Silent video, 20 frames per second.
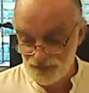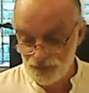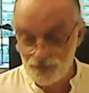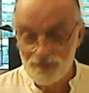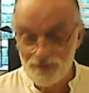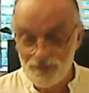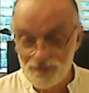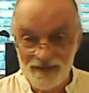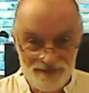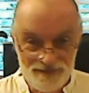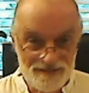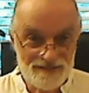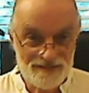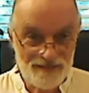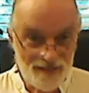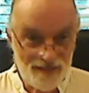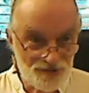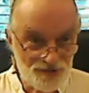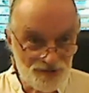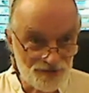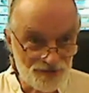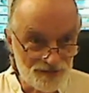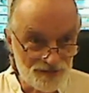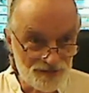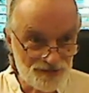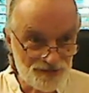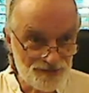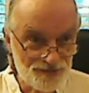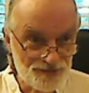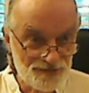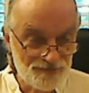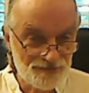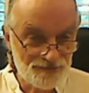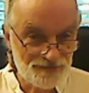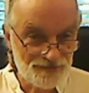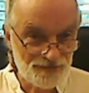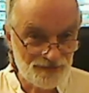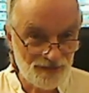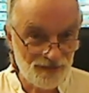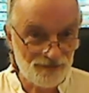manifestations
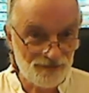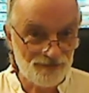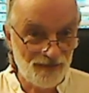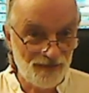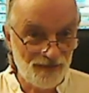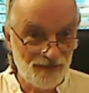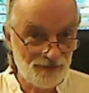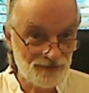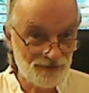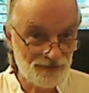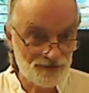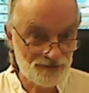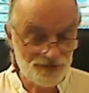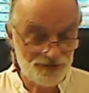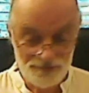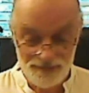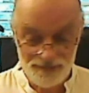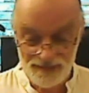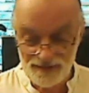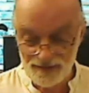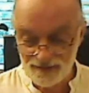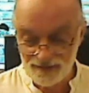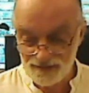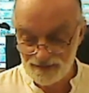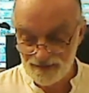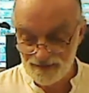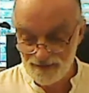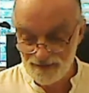of our true being.